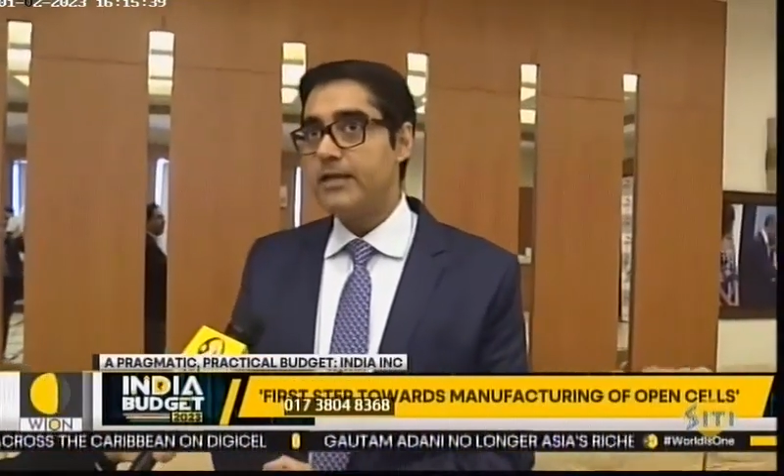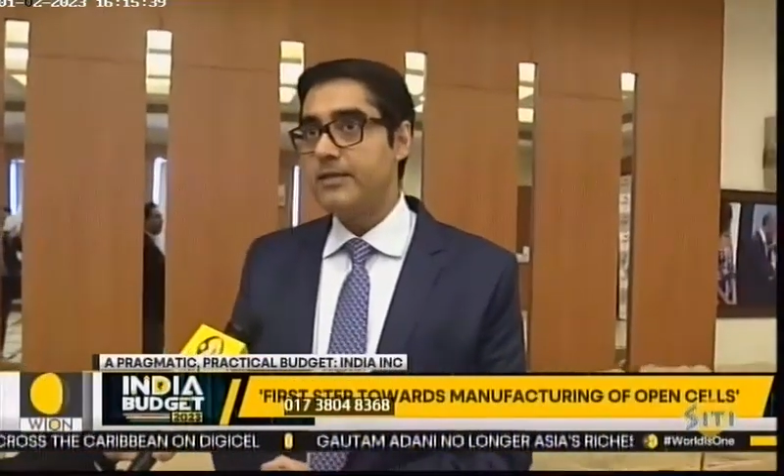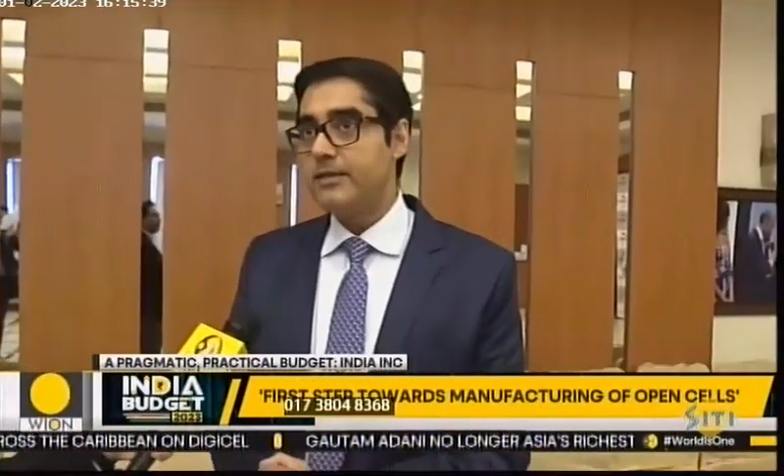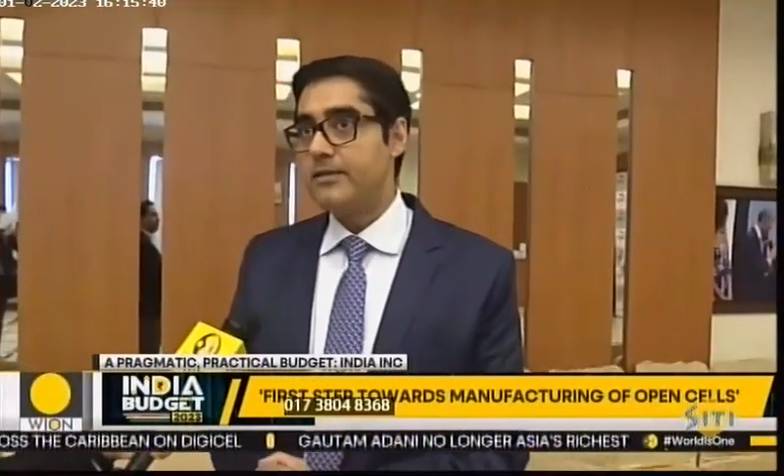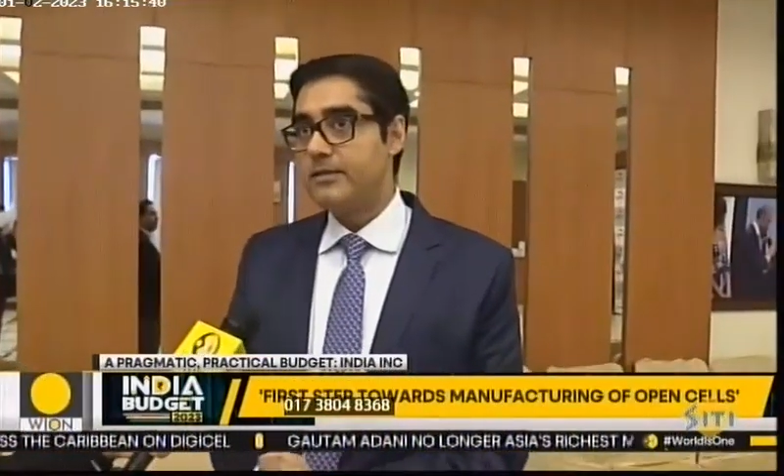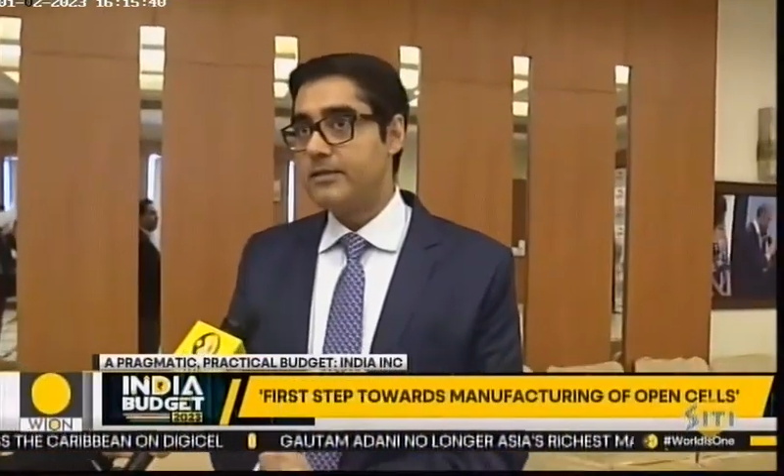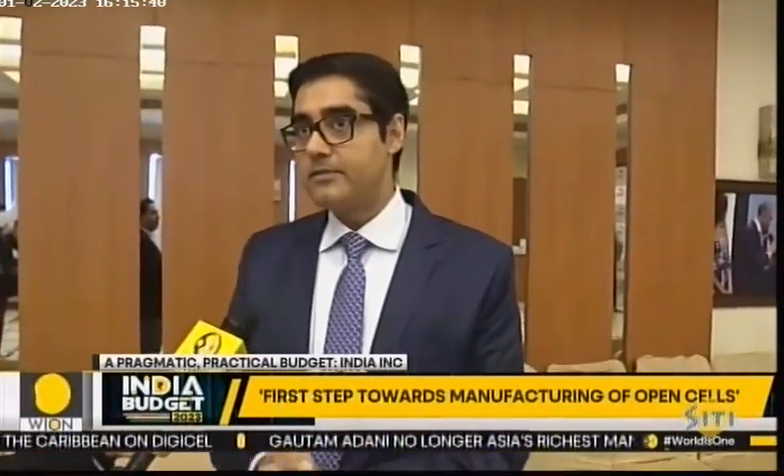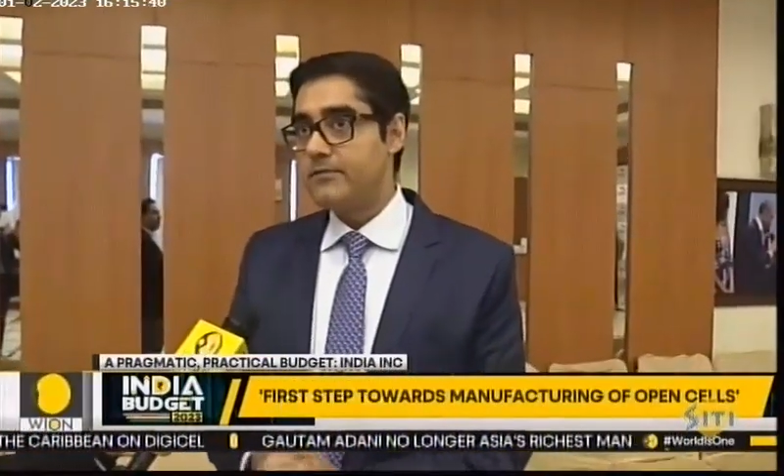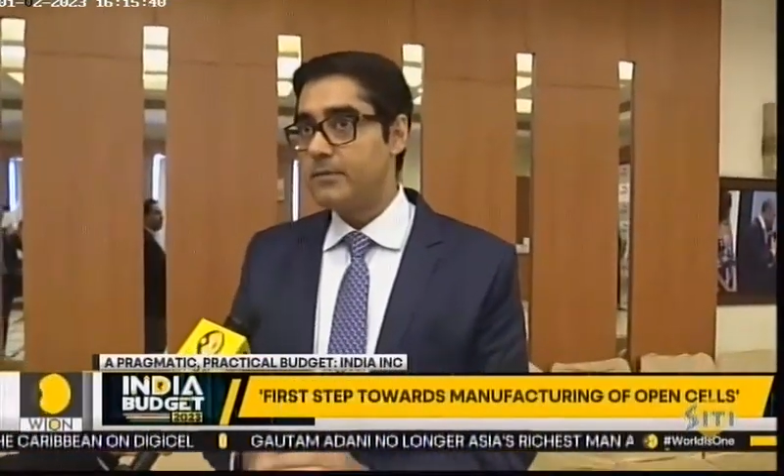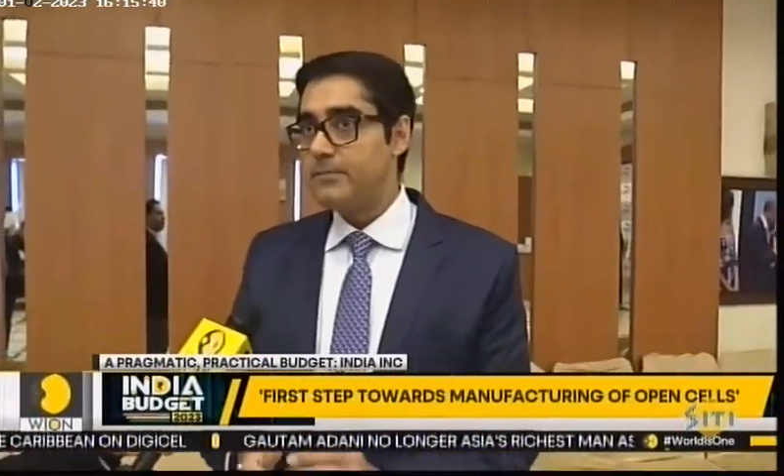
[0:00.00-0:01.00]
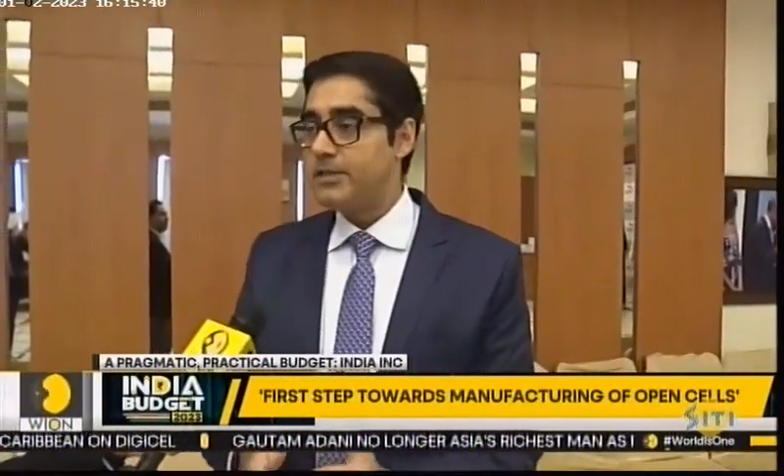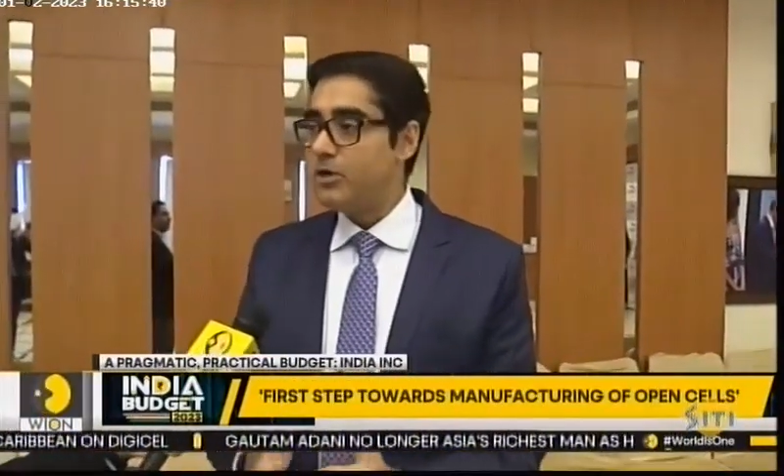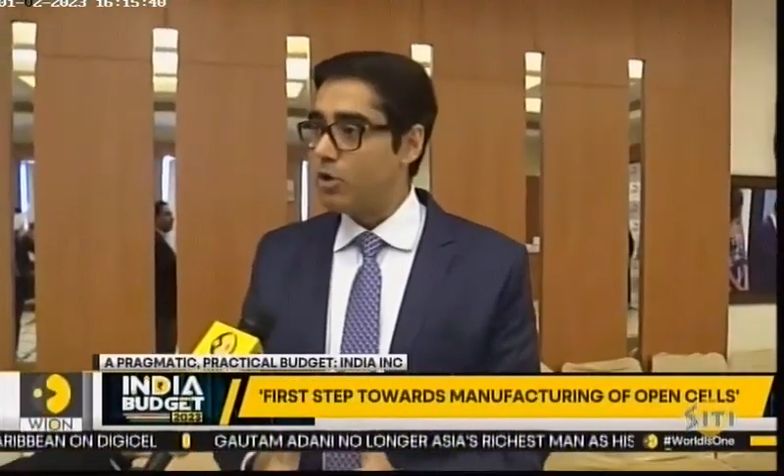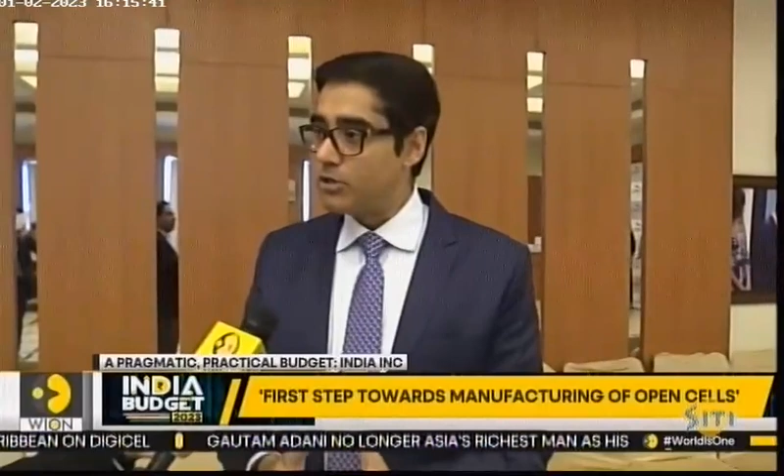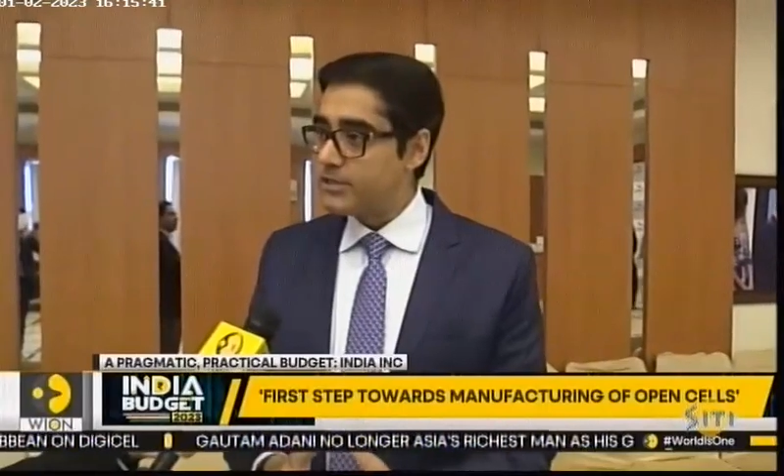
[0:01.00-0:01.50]
I think this will be
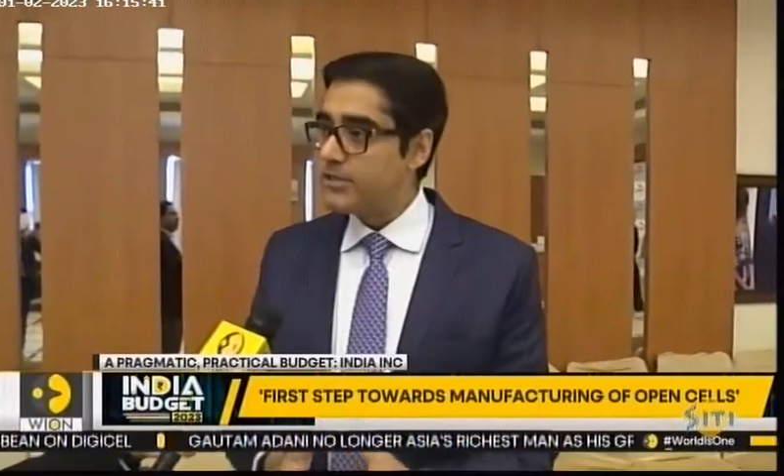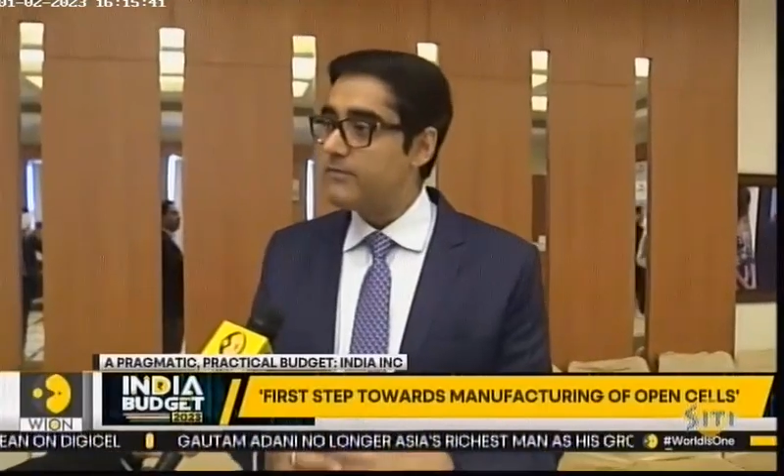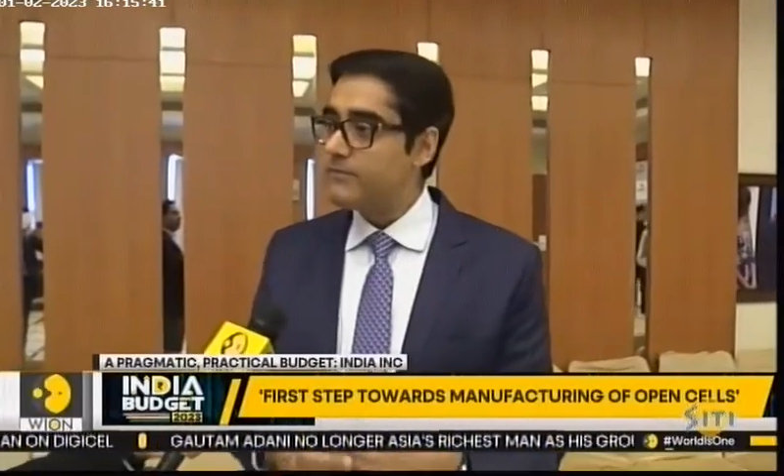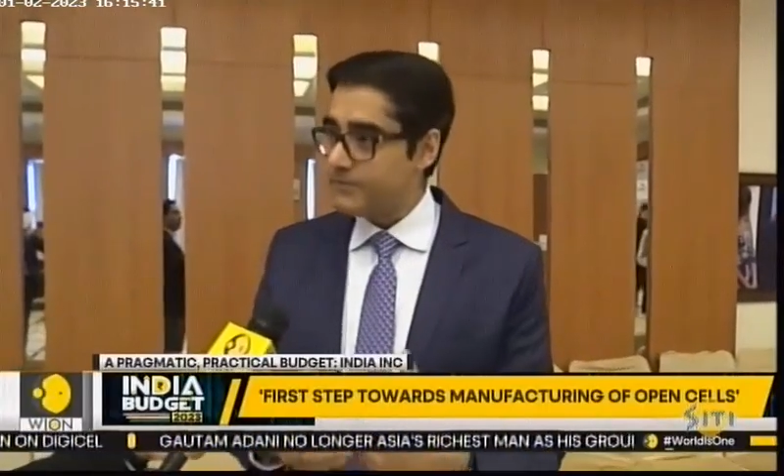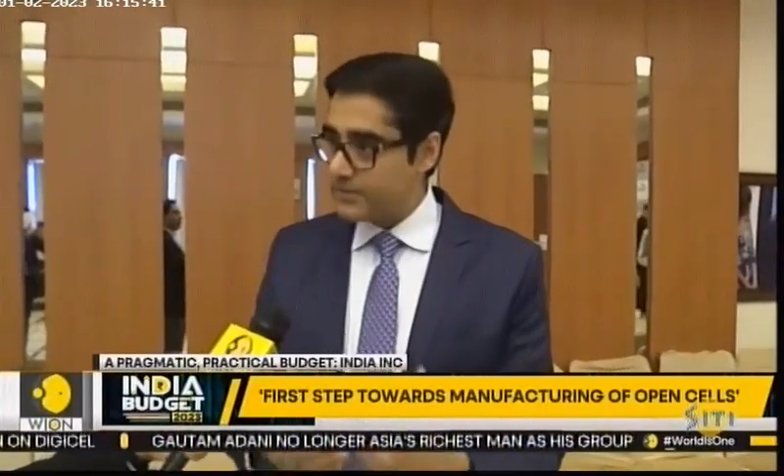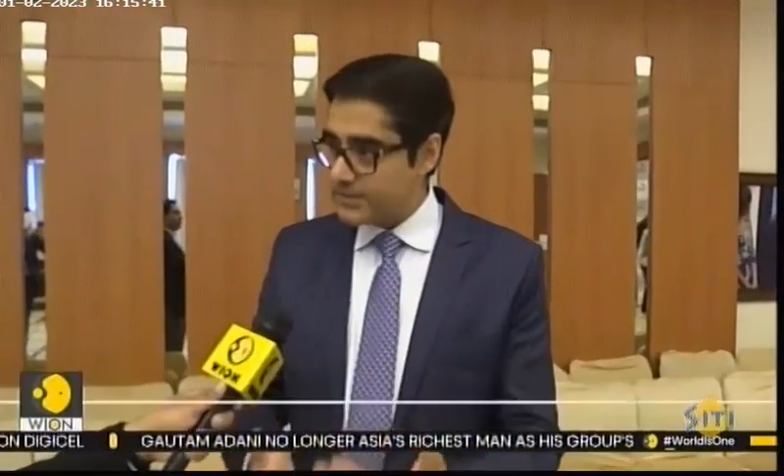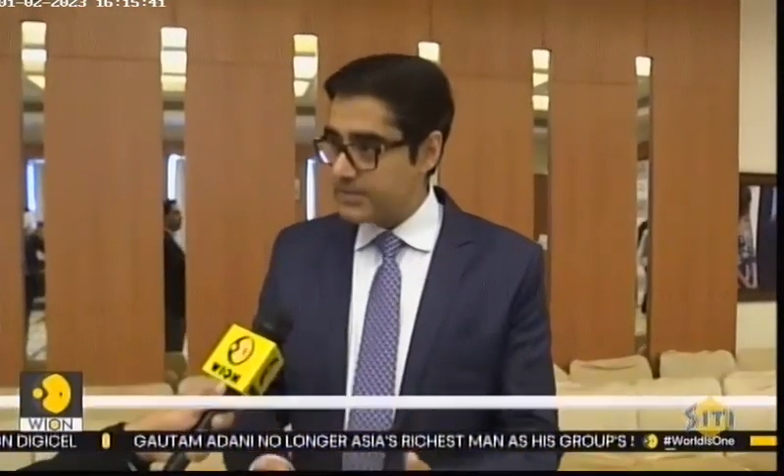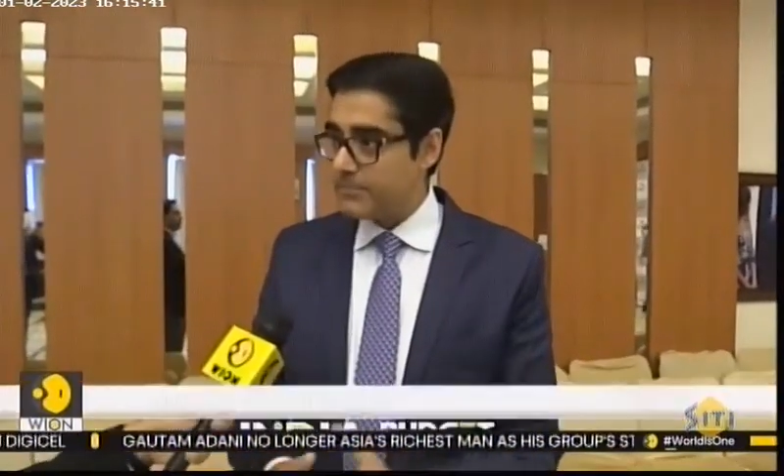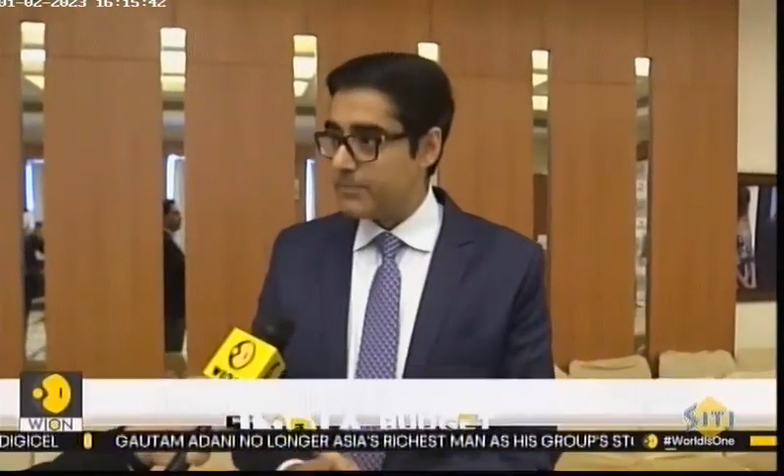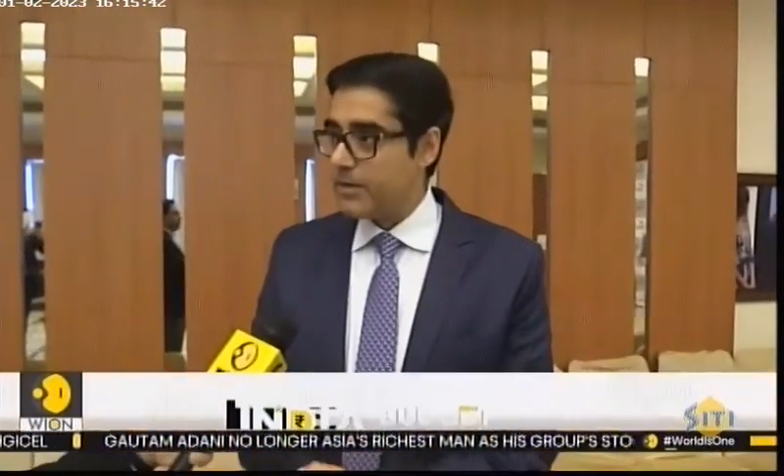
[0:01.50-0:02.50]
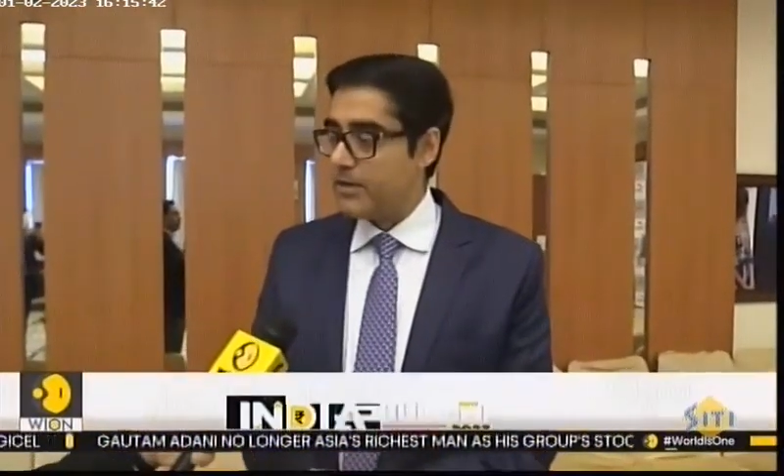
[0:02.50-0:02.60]
the logical first step